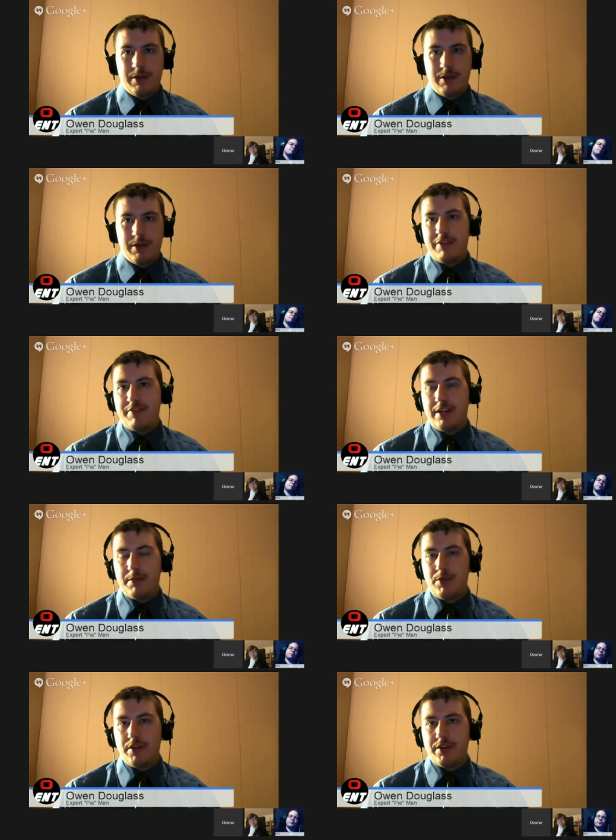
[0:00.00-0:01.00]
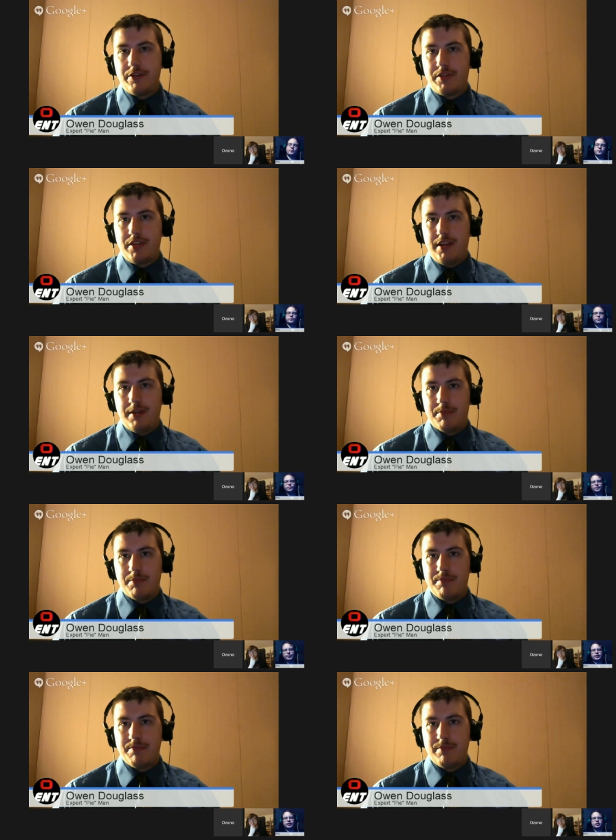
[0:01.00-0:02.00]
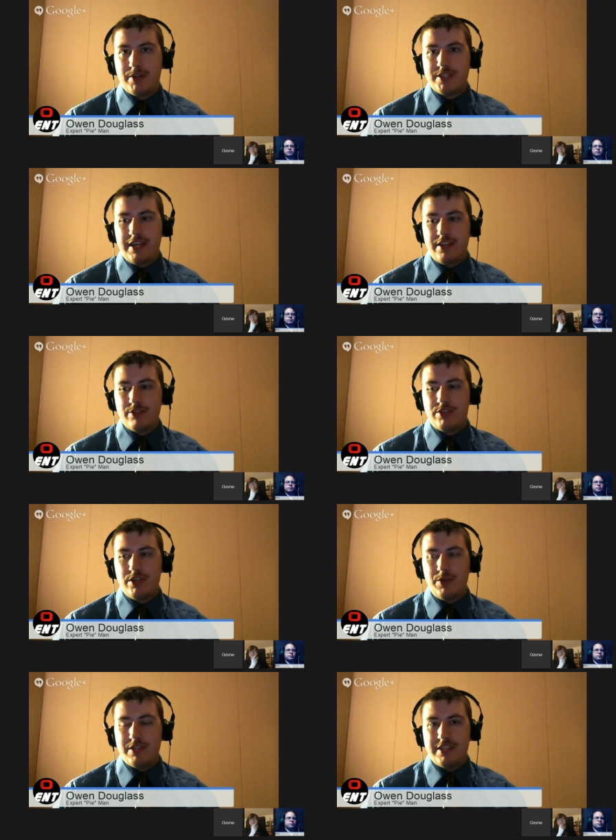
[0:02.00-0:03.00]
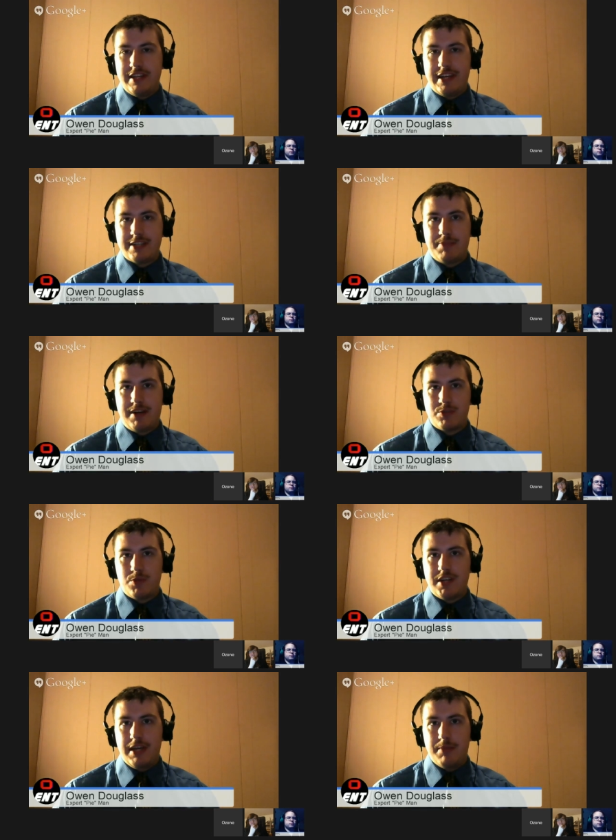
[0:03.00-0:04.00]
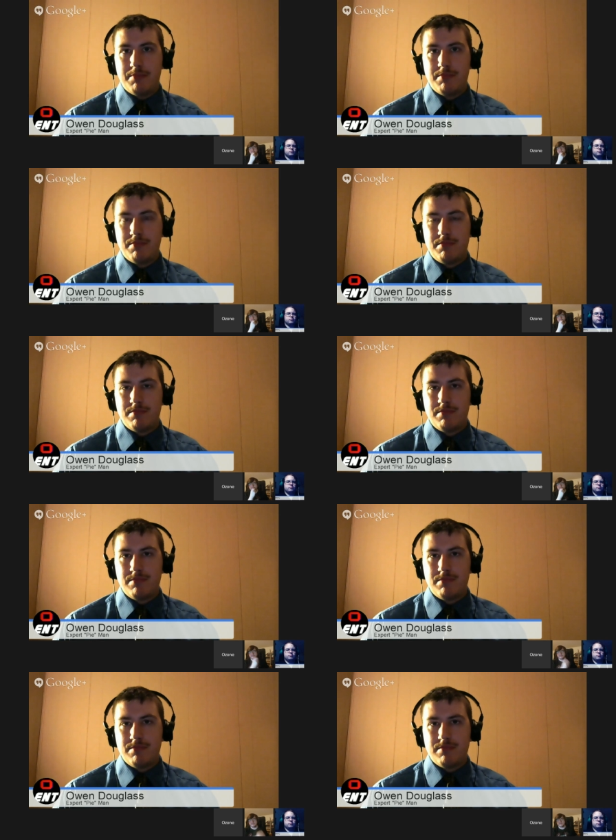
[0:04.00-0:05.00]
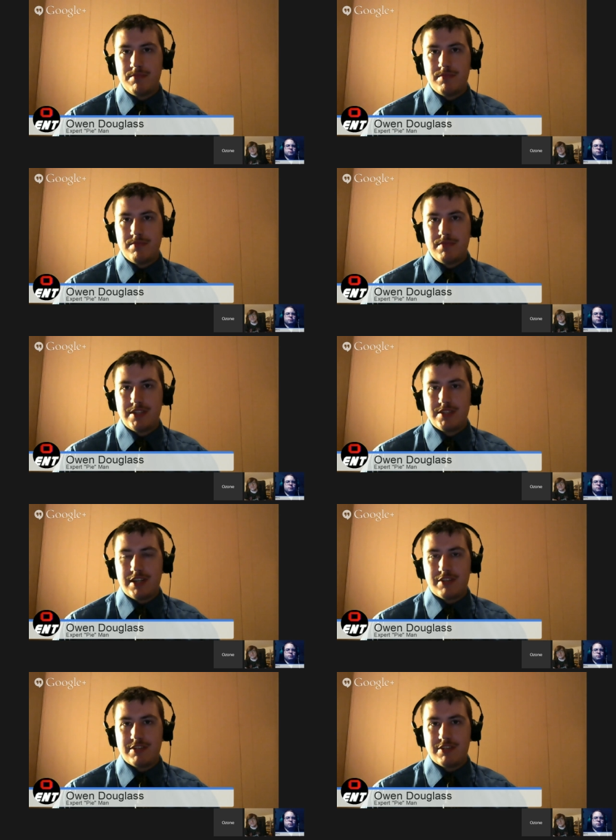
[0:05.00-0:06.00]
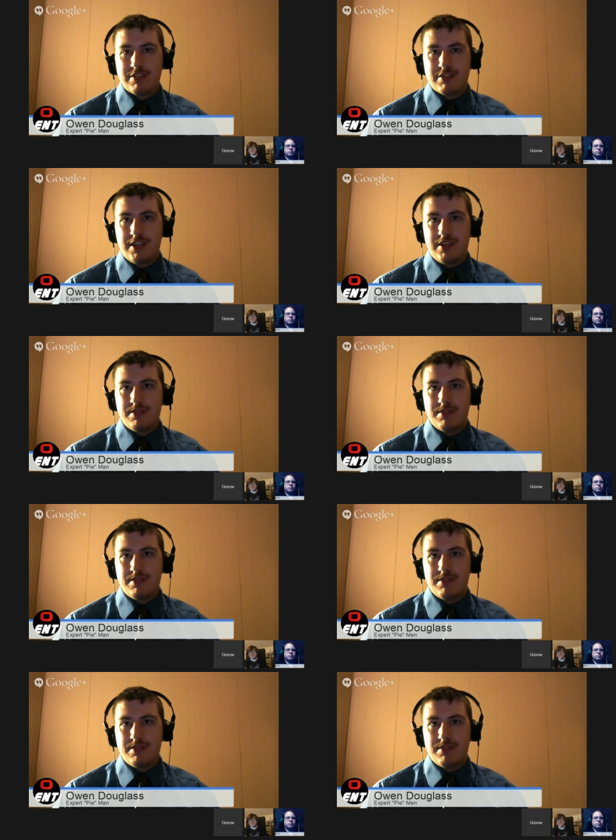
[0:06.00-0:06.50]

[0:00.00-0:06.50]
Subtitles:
won't be available on your thing because Halo 2 is an Xbox One game. It's not 360.